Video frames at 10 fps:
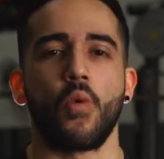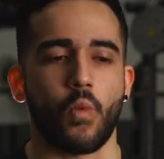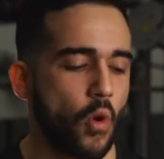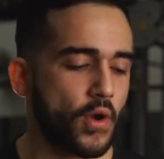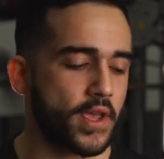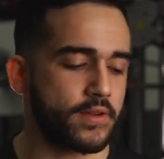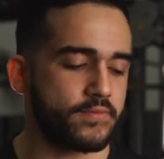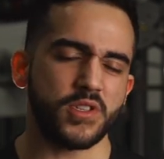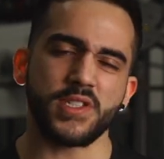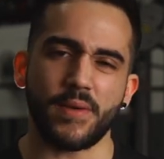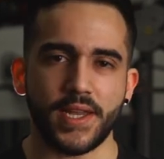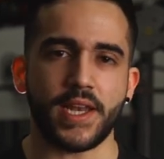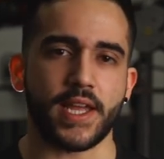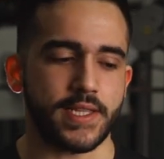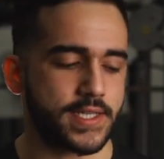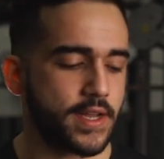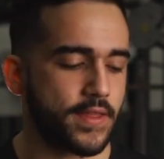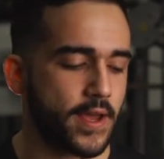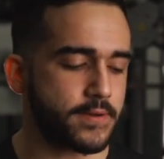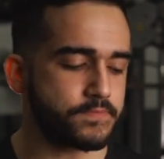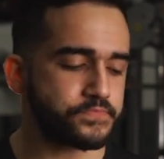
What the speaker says: walking. So something to consider there.